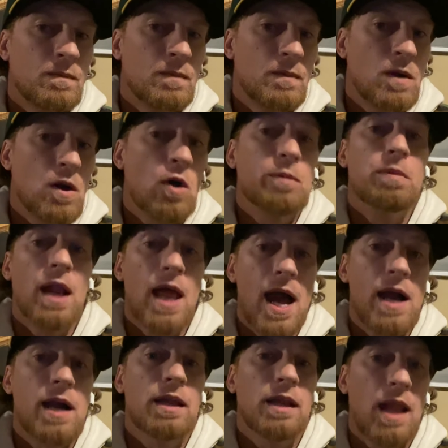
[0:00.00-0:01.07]
called
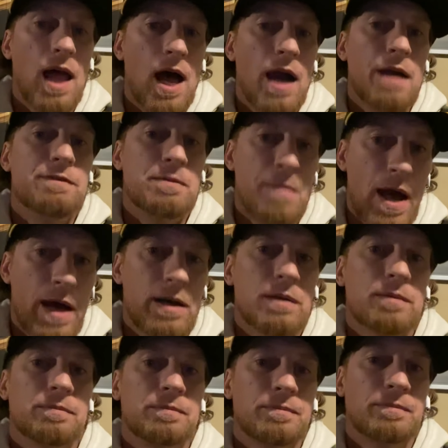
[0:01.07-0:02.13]
Black Lives Matter?
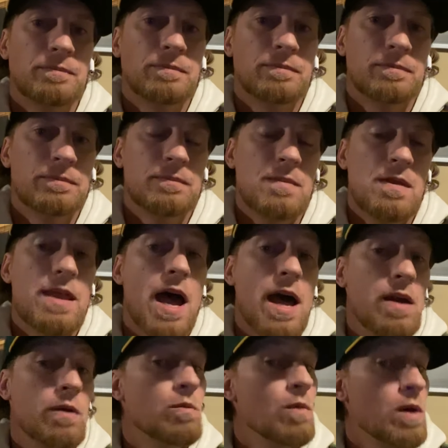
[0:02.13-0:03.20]

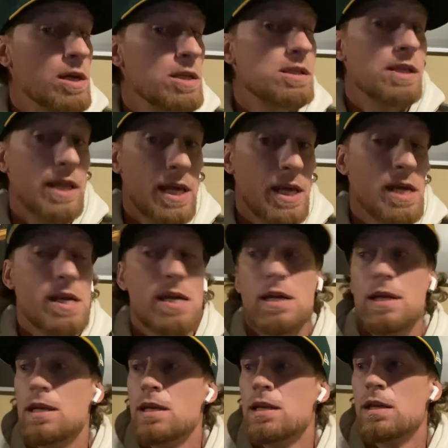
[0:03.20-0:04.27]
That was the
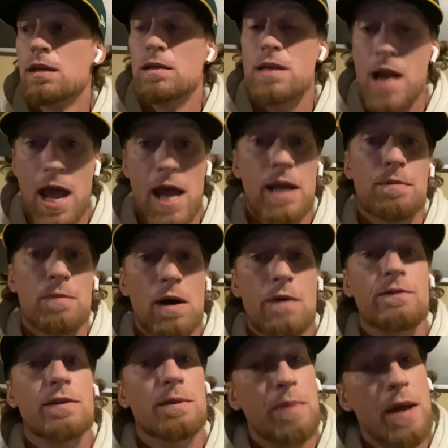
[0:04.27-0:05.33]
name
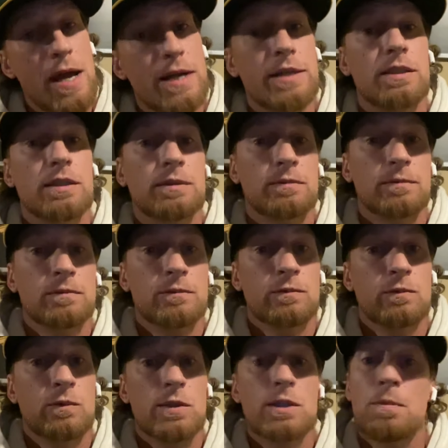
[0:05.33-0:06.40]
of the page,
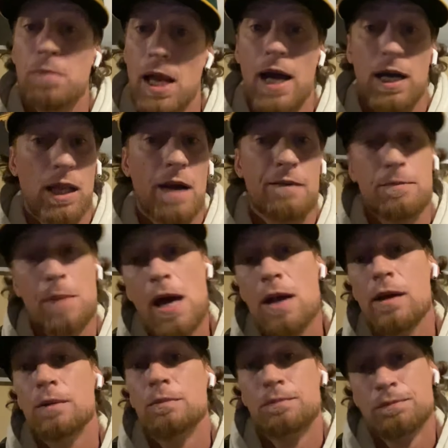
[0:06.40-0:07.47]
was Black Lives
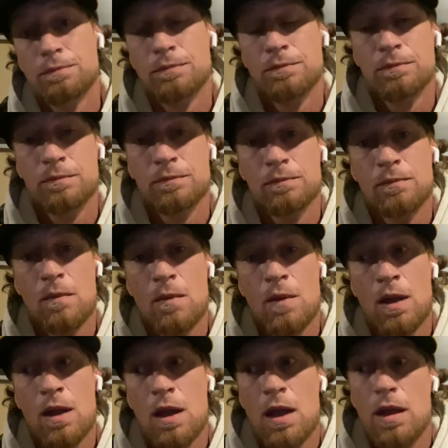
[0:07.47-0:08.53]
Matter.
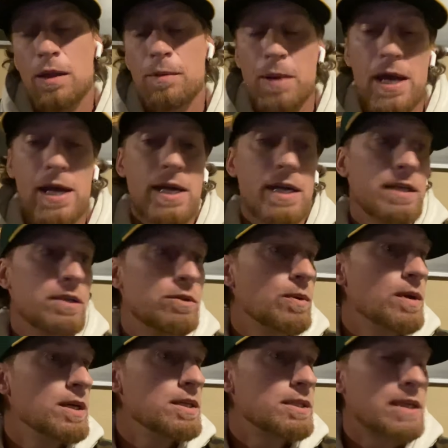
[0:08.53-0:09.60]
The page
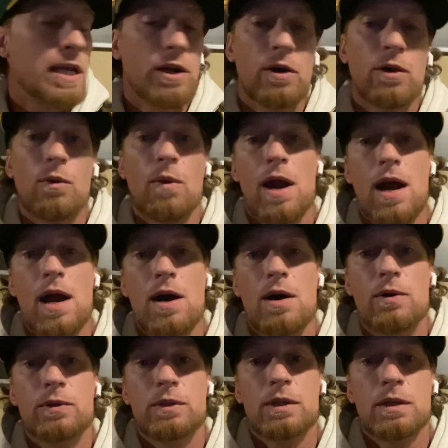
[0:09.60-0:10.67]
was centered
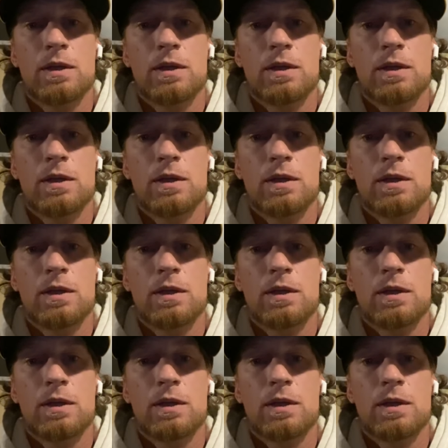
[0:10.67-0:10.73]
around